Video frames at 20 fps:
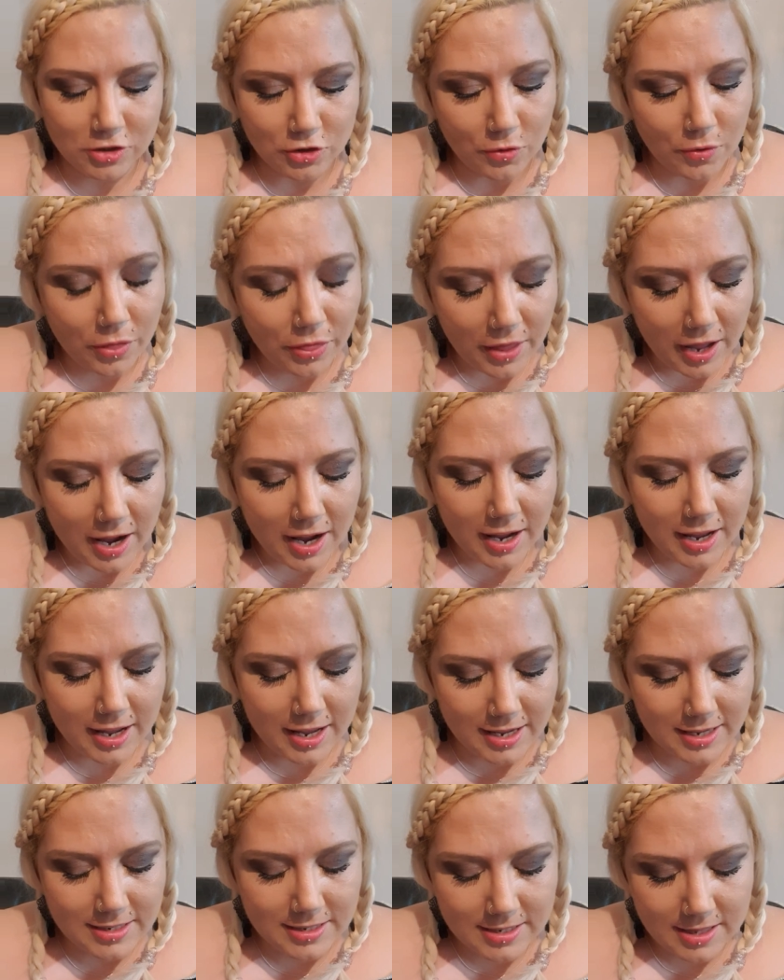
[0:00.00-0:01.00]
that
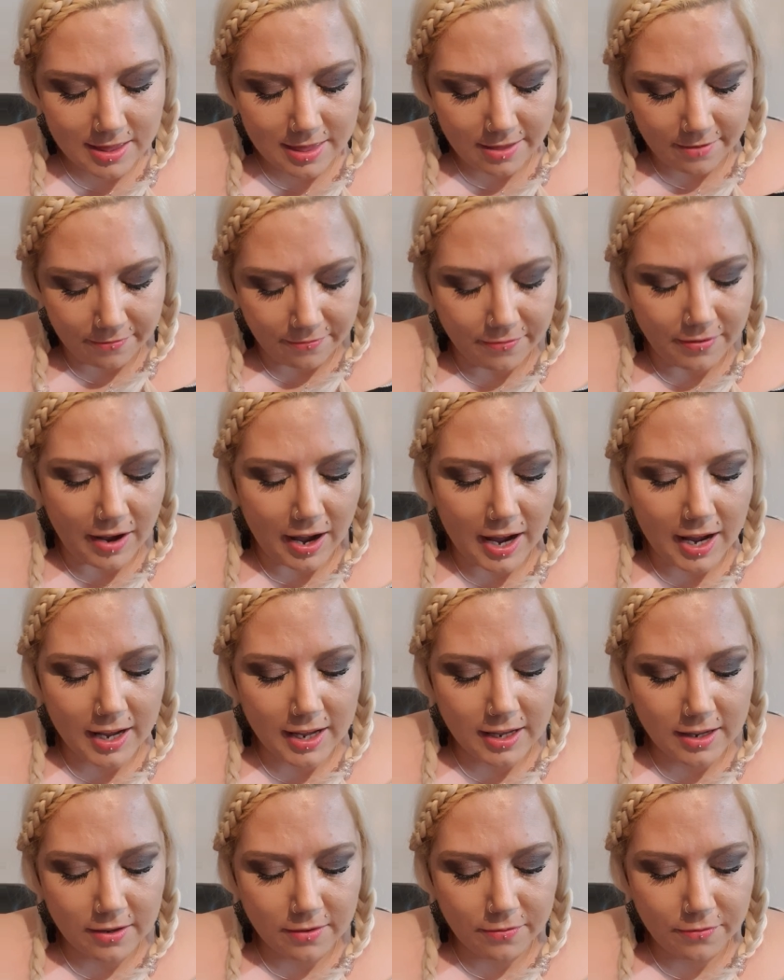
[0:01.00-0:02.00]
is the
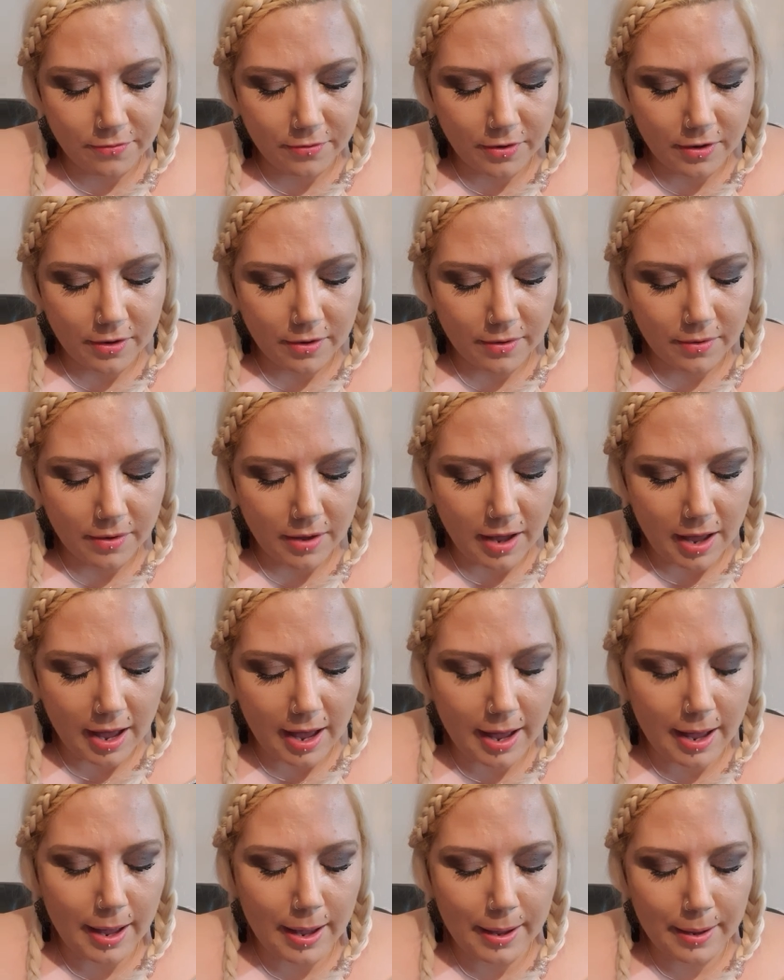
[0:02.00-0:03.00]
5,
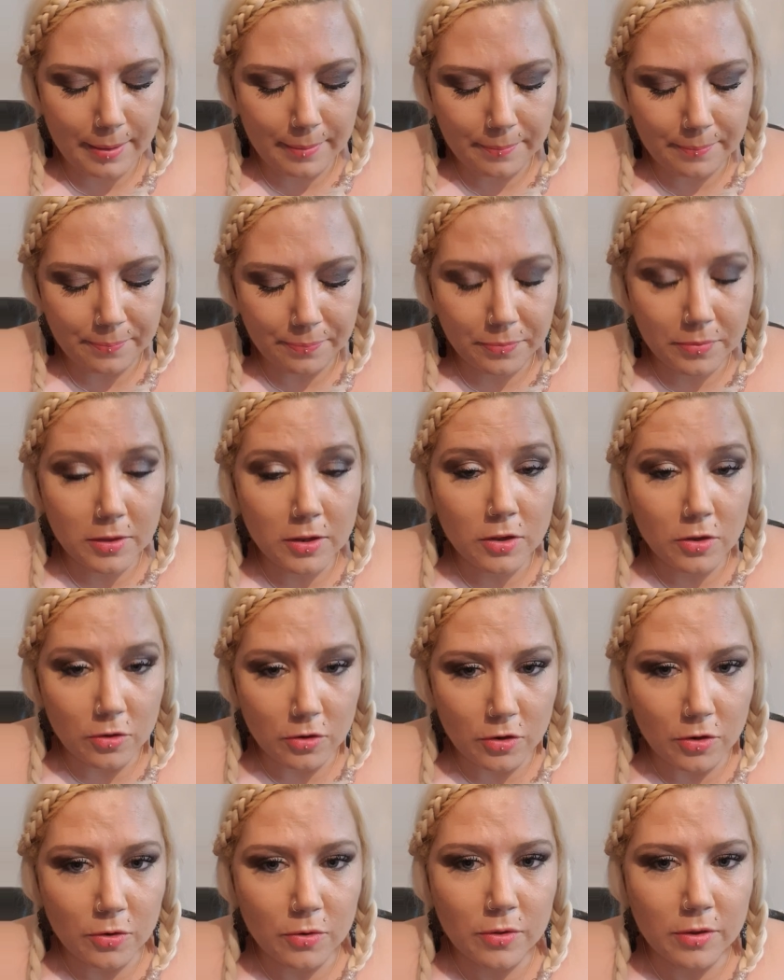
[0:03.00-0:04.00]
you
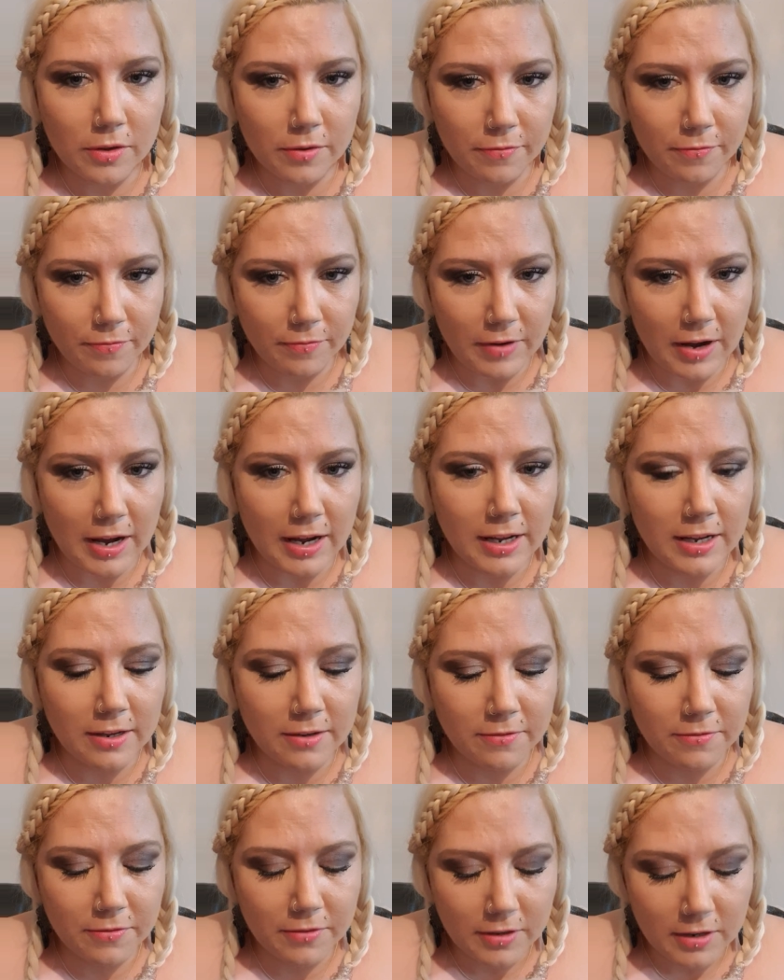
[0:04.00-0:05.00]
know, the
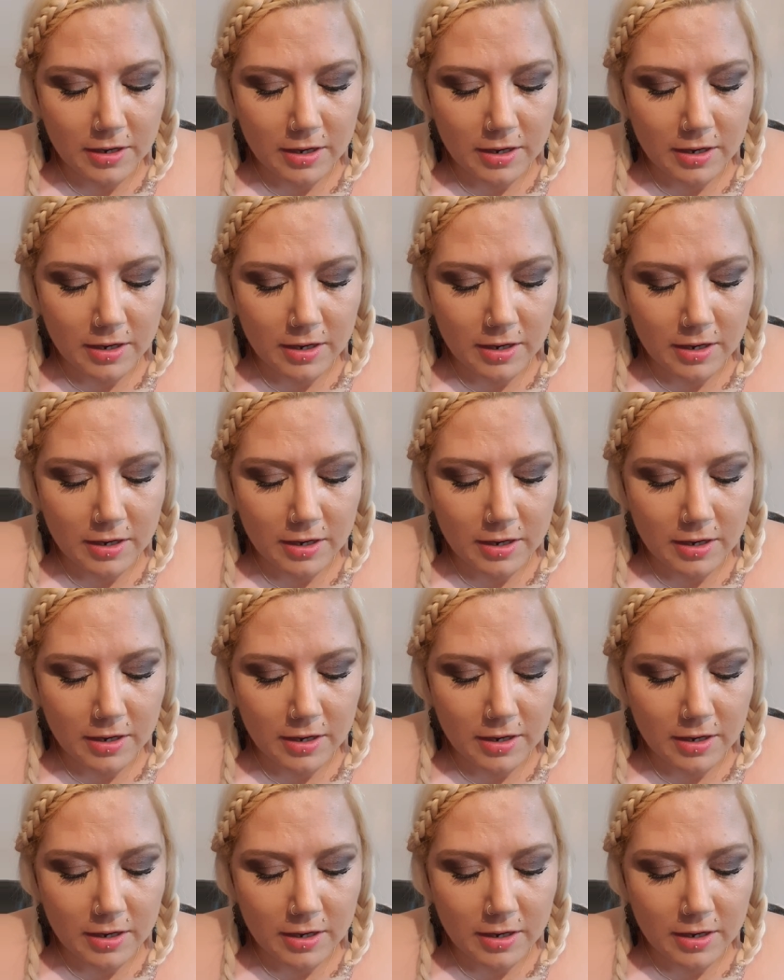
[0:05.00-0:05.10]
5